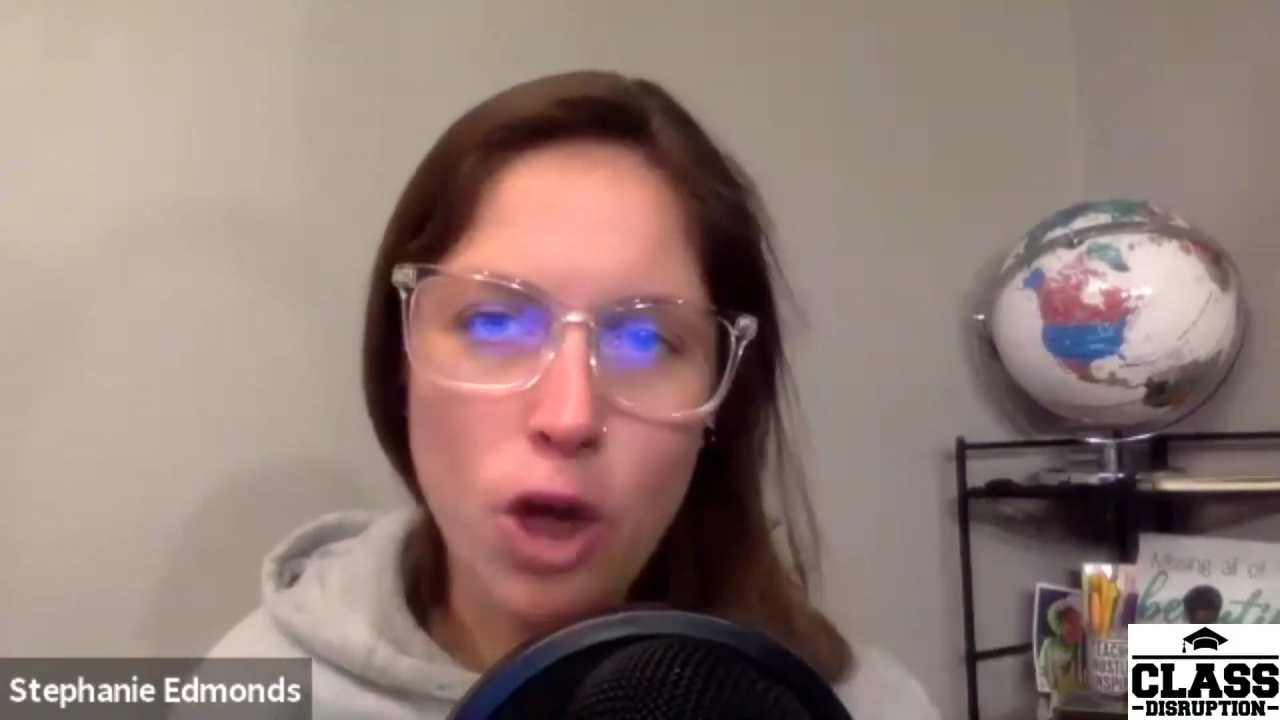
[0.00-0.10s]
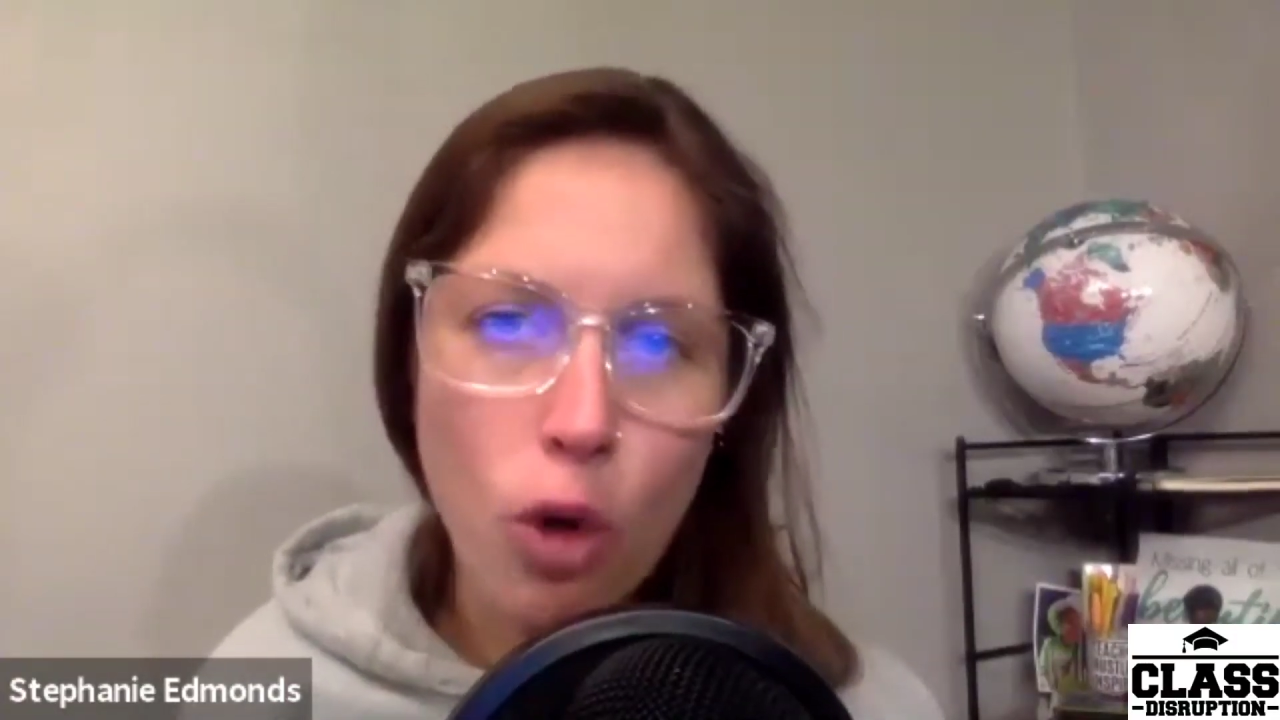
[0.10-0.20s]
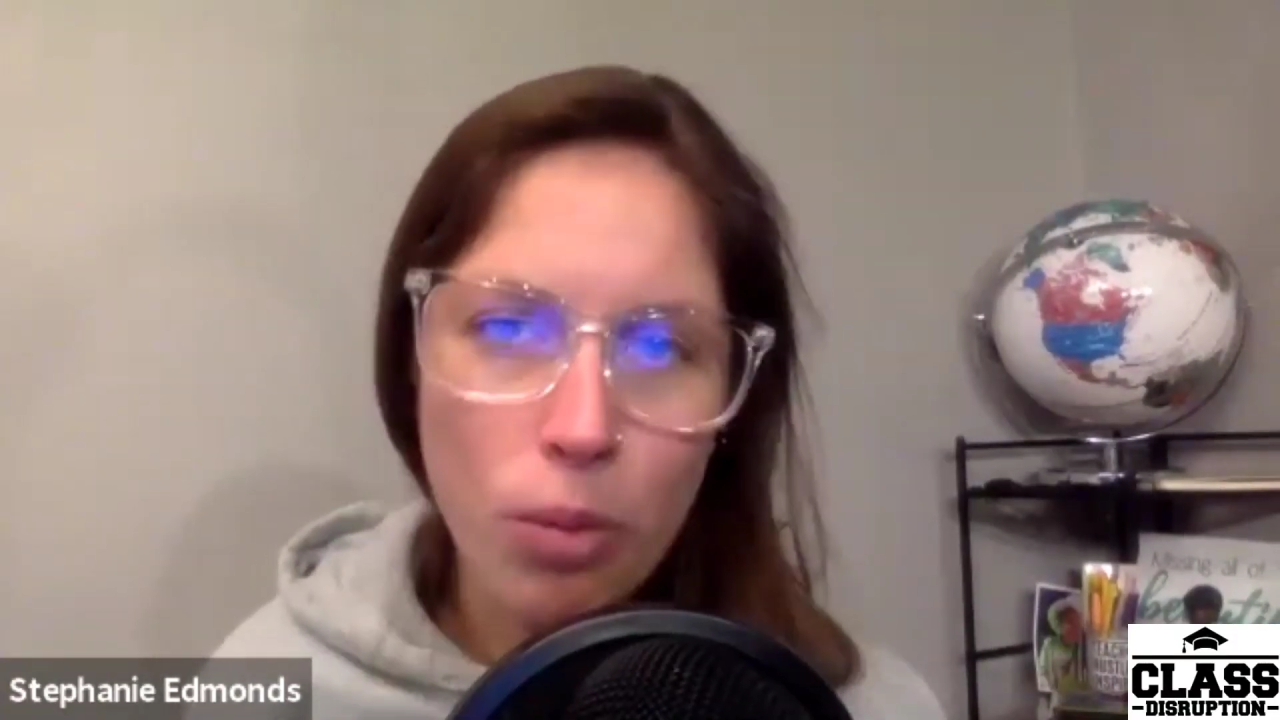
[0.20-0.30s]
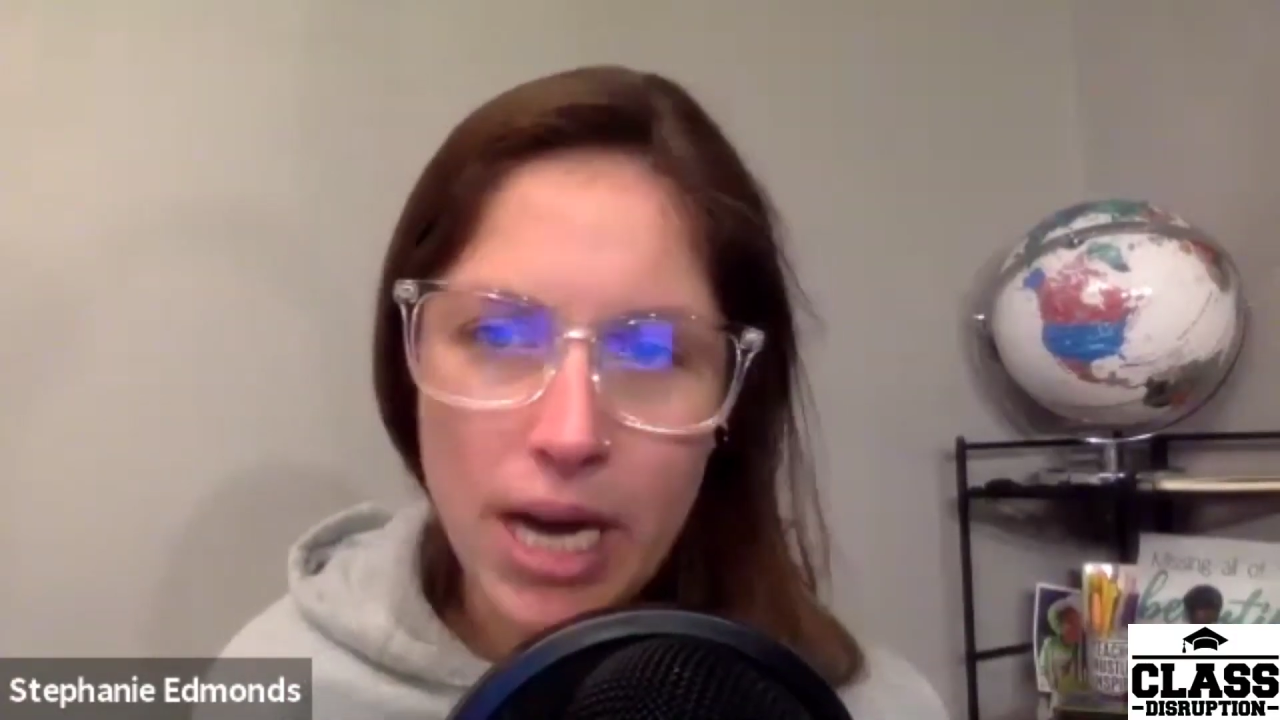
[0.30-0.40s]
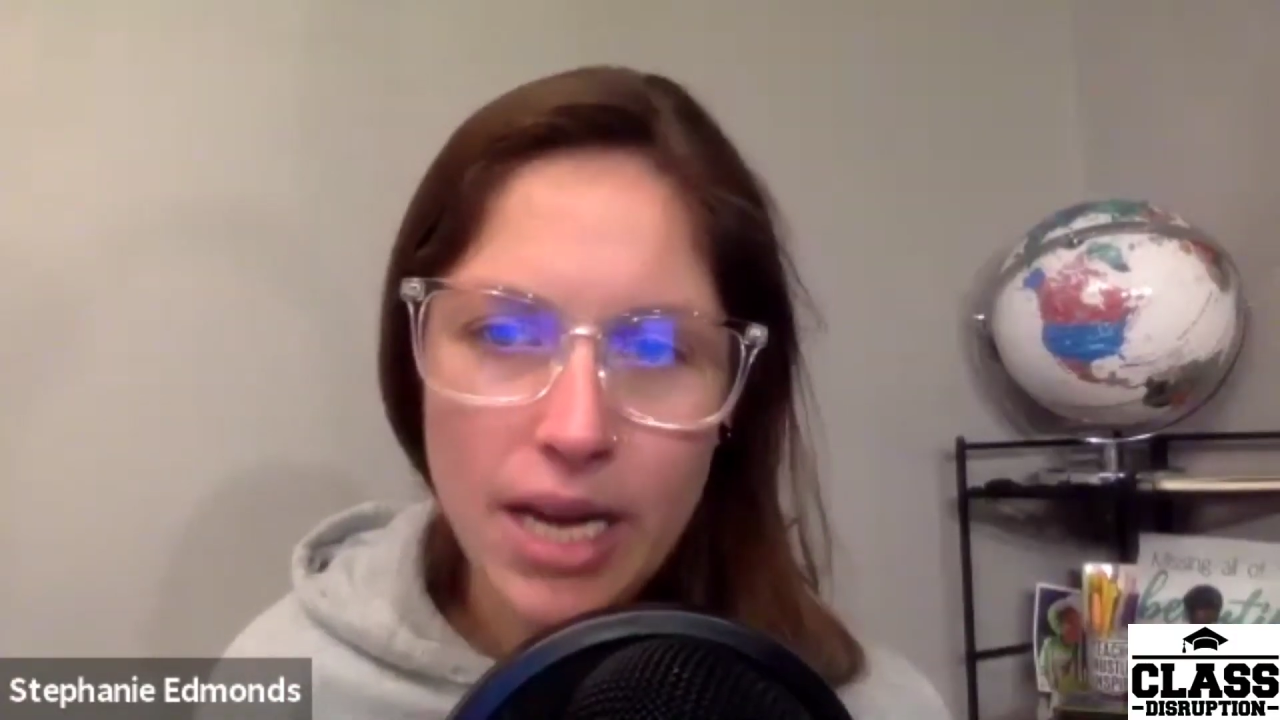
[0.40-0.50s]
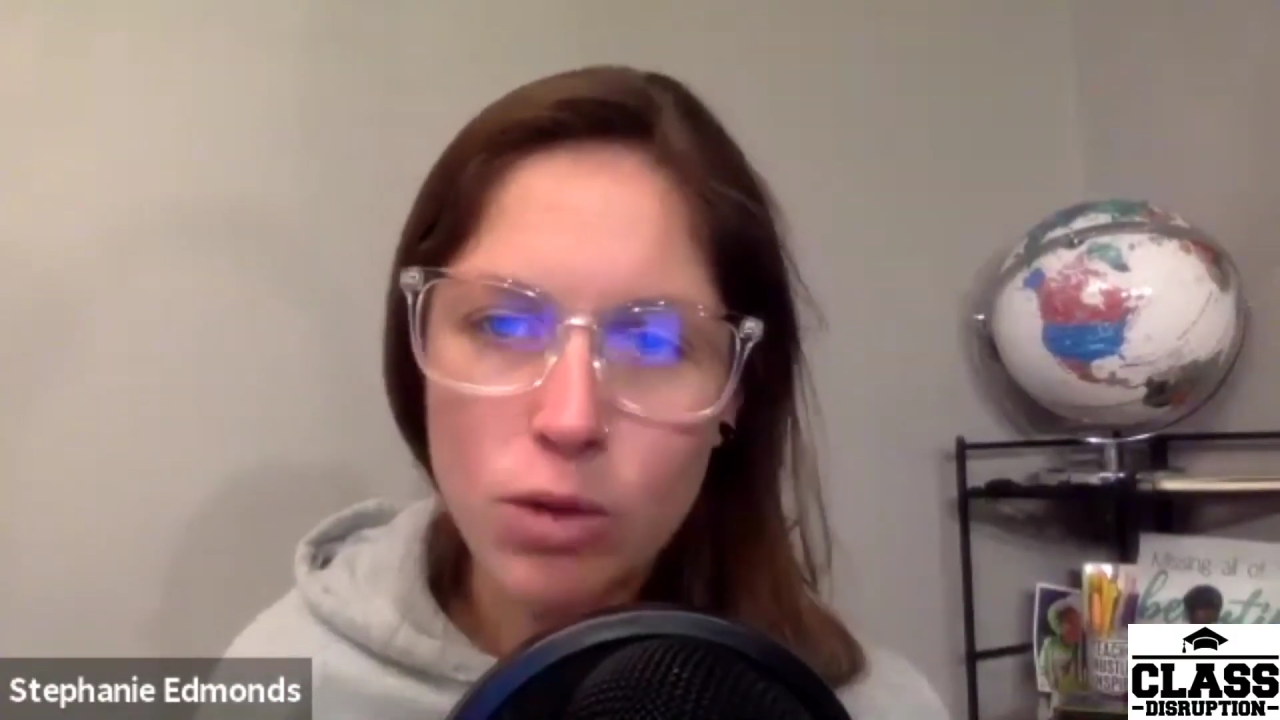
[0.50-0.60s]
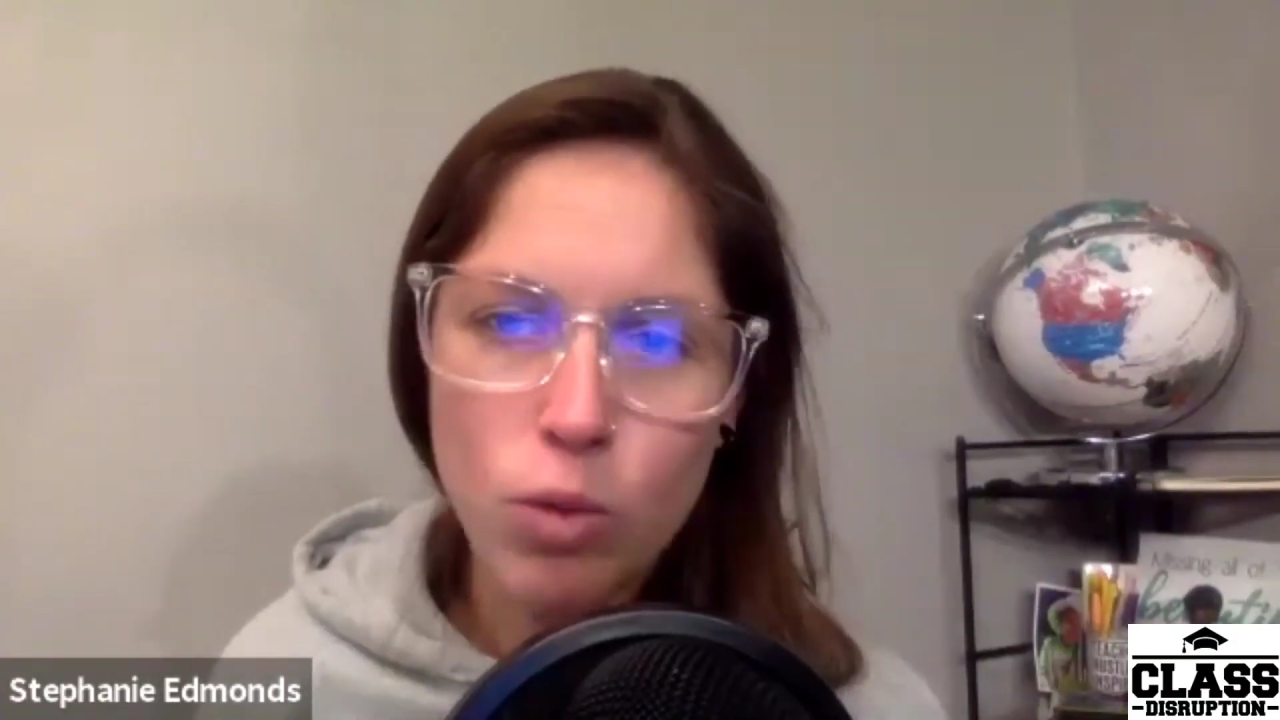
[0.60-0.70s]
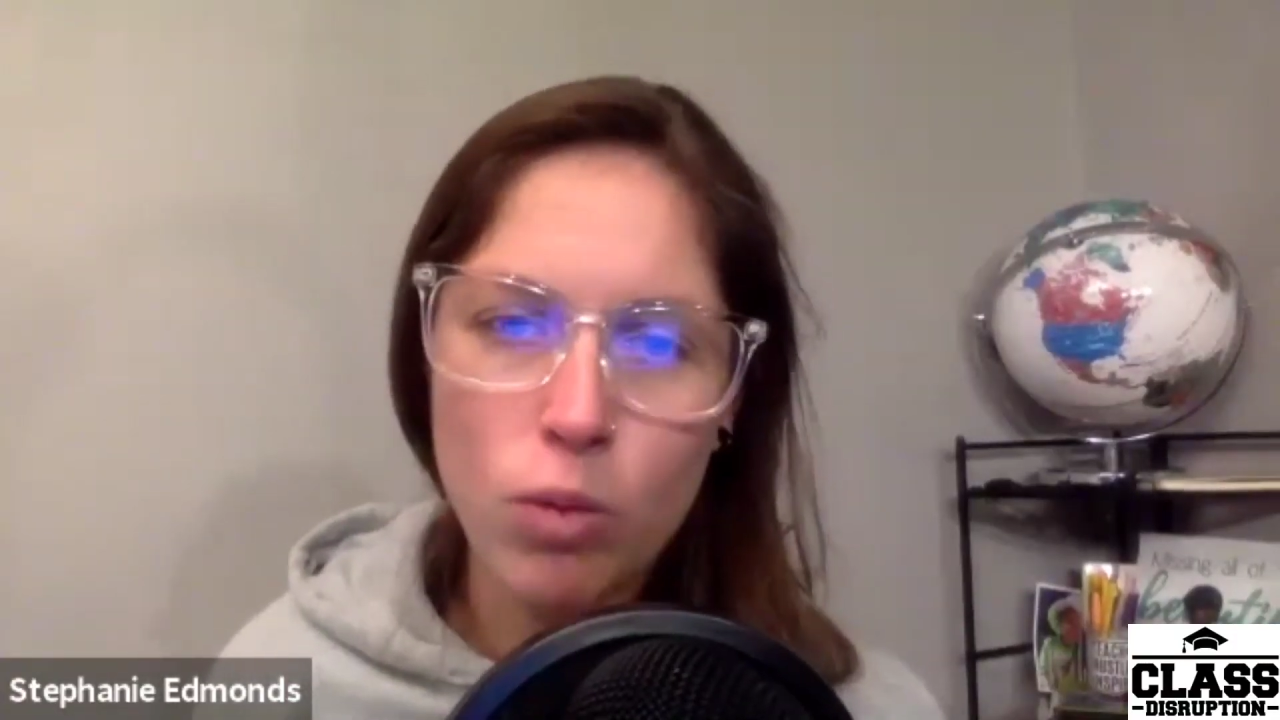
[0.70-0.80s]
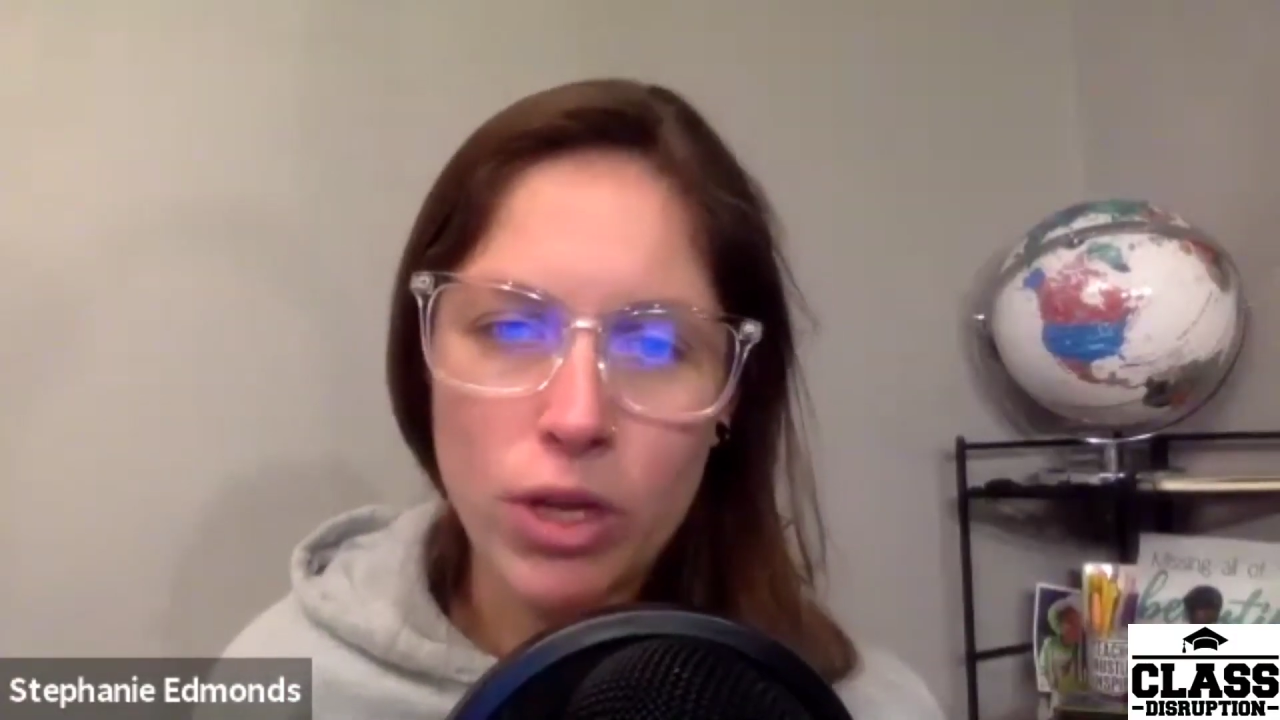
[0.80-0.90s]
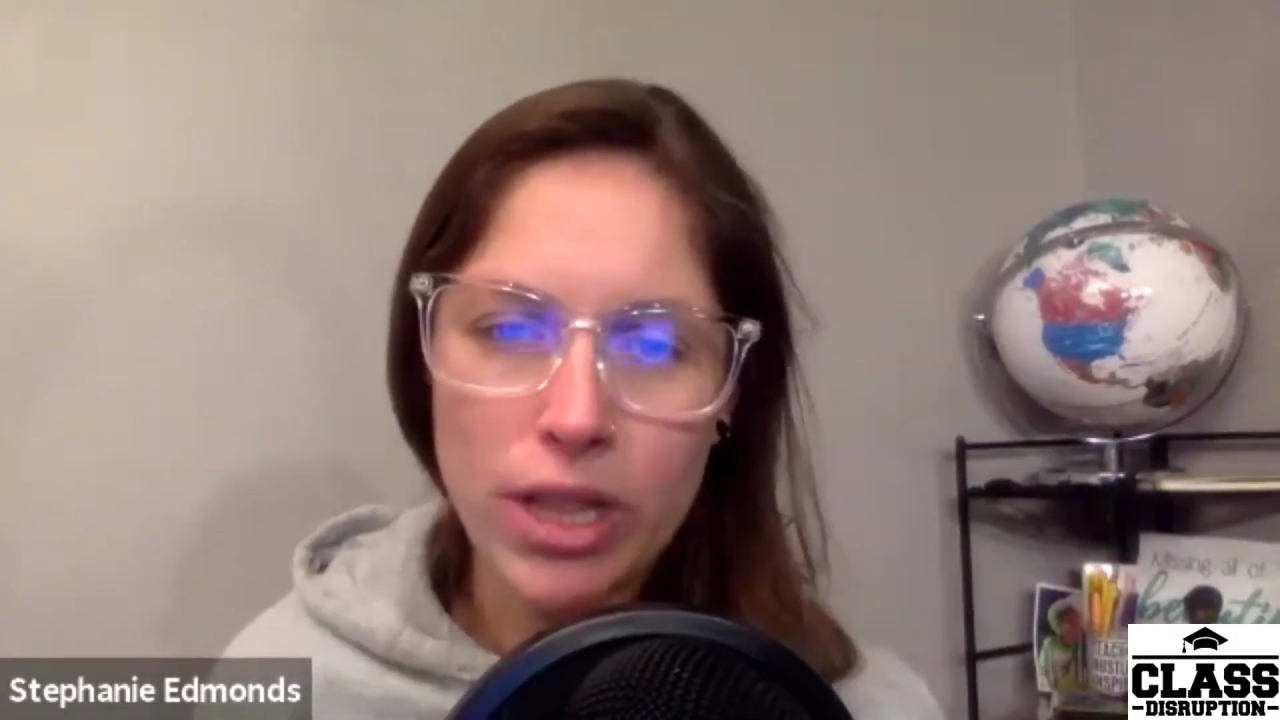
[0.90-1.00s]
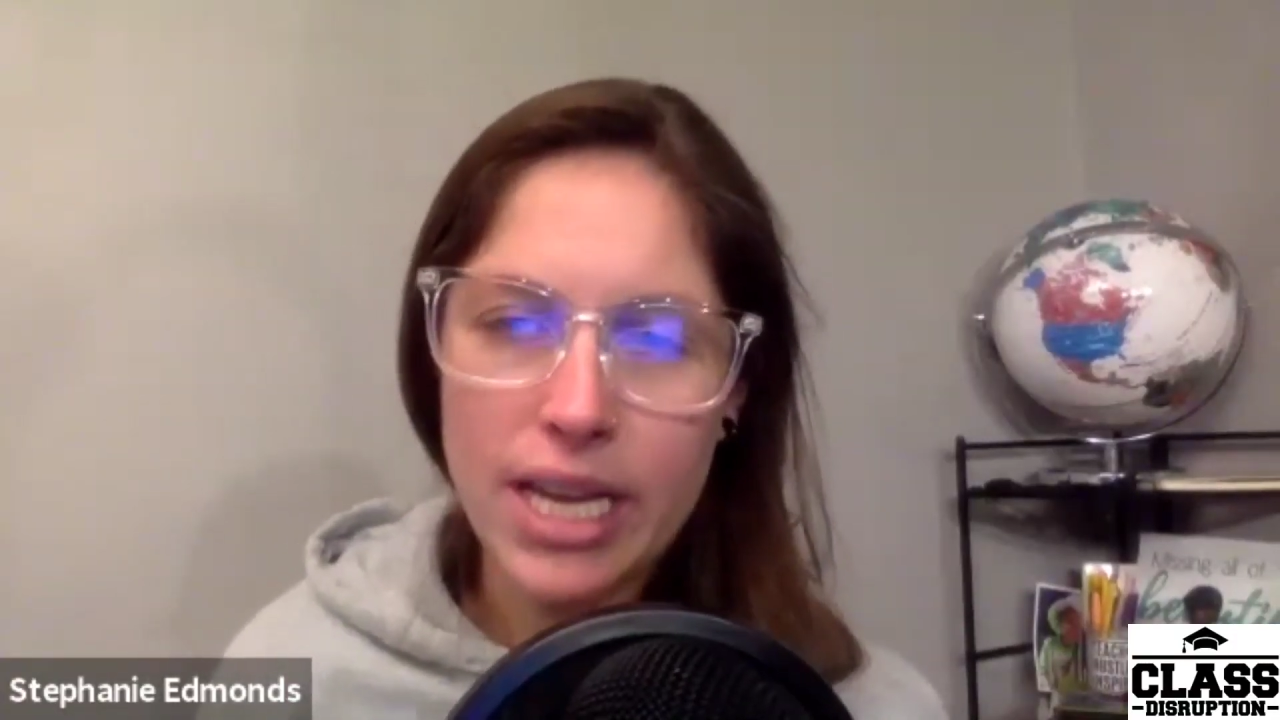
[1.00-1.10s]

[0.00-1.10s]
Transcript: open-ended one where they